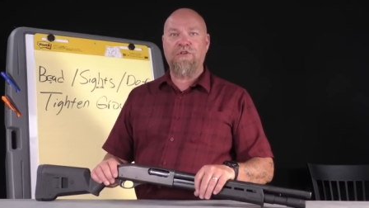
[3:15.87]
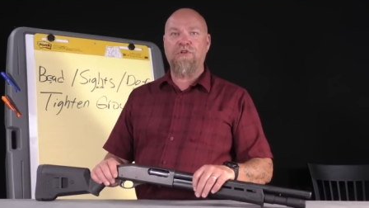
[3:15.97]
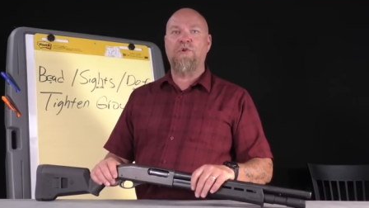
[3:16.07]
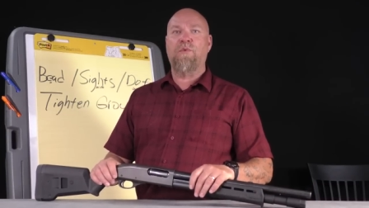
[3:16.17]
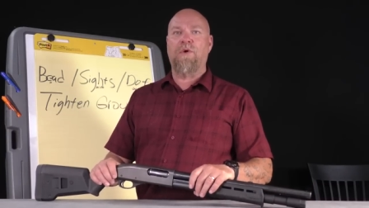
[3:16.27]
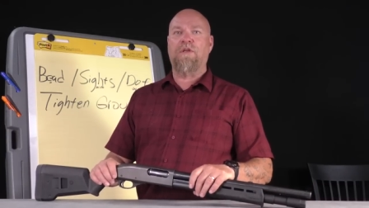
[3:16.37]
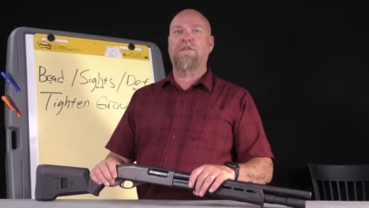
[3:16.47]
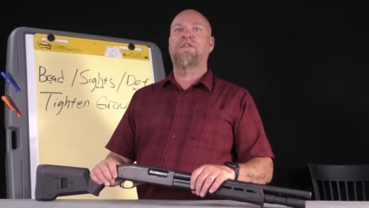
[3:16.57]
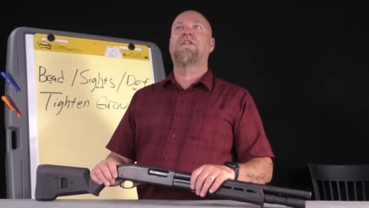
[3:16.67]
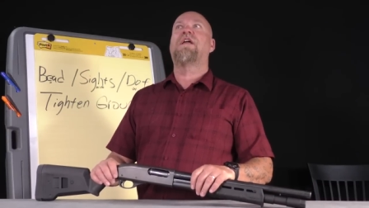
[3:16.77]
you
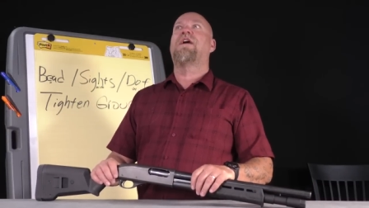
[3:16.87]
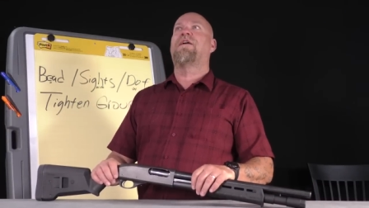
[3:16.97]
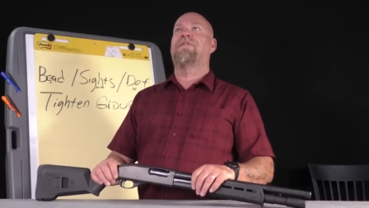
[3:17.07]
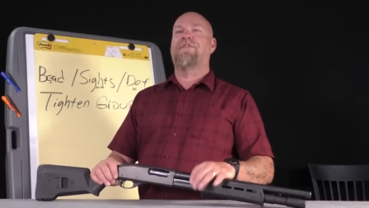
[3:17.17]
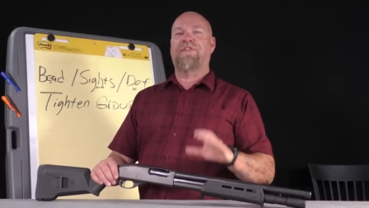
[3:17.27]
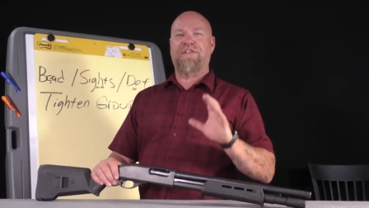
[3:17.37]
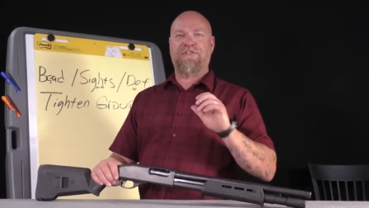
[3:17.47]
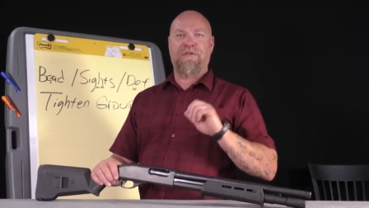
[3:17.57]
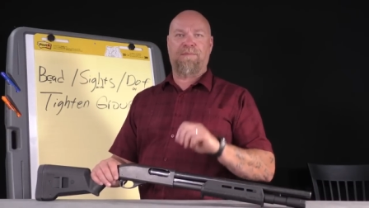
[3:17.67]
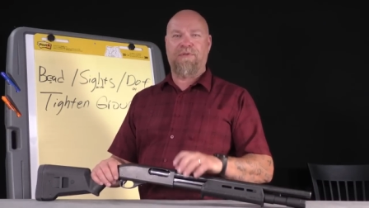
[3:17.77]
will love the
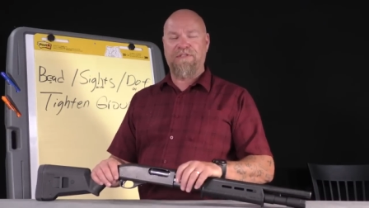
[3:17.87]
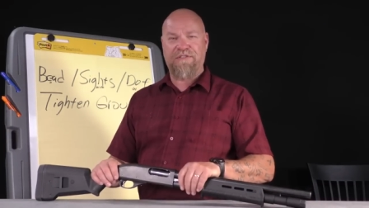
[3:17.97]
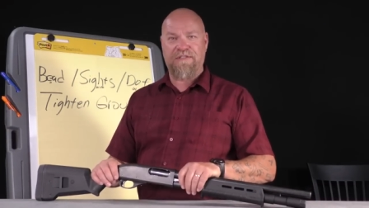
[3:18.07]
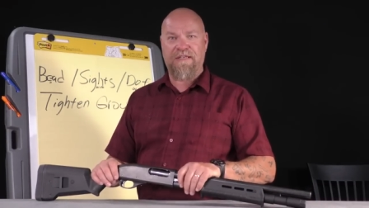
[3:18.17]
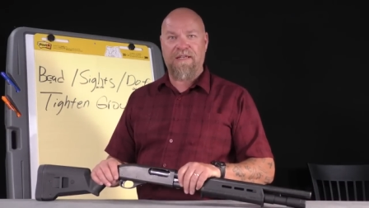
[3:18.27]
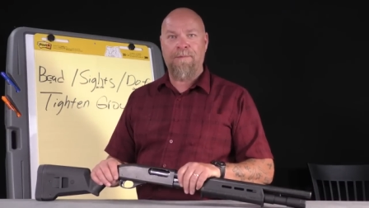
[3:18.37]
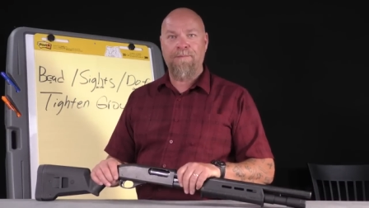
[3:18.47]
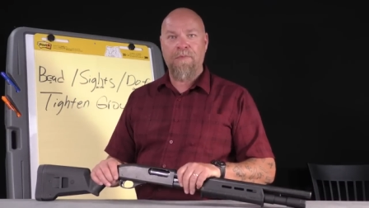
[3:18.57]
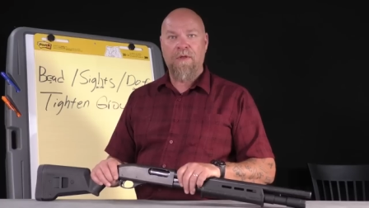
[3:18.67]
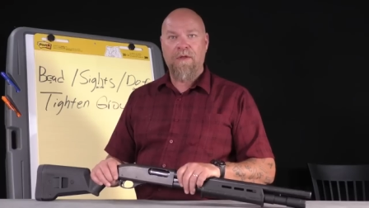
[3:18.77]
simplicity
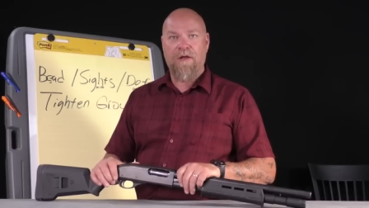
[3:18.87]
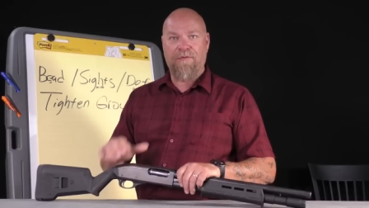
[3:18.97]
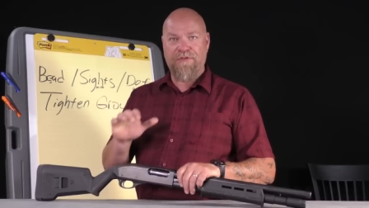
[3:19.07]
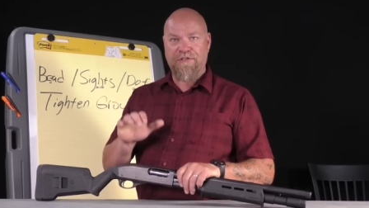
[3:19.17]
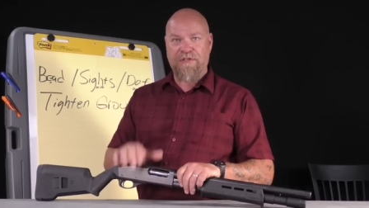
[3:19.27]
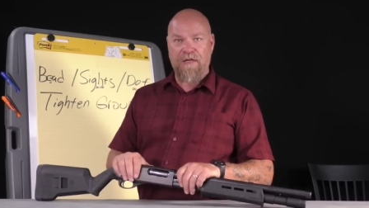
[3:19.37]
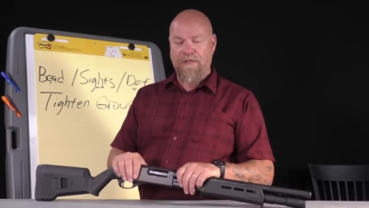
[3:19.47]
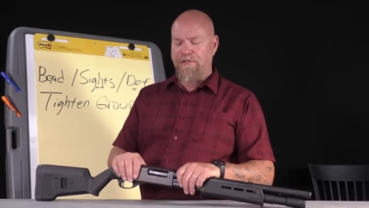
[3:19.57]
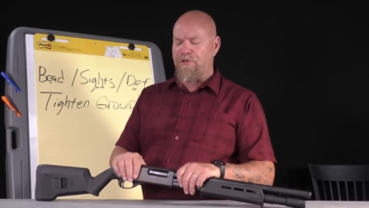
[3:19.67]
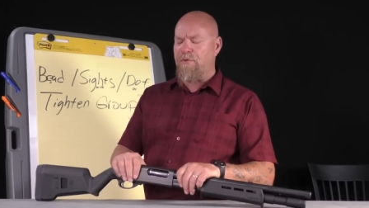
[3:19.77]
of this
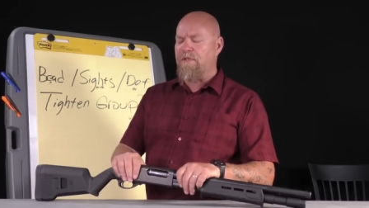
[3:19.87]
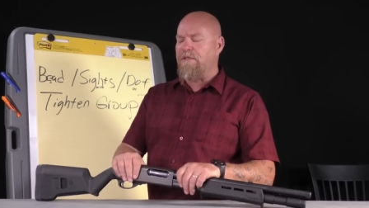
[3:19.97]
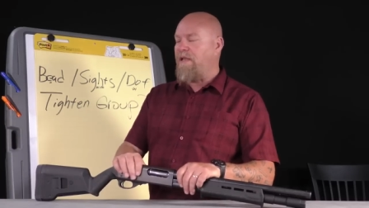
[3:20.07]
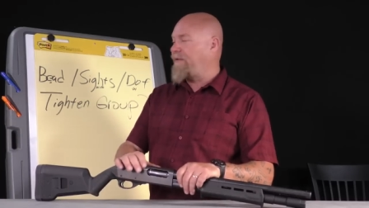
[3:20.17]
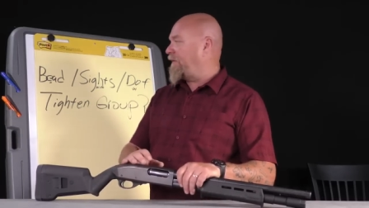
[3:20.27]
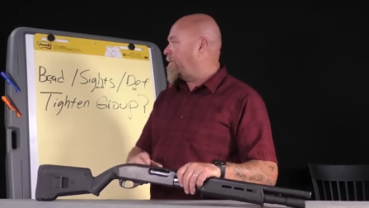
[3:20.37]
gun. You will love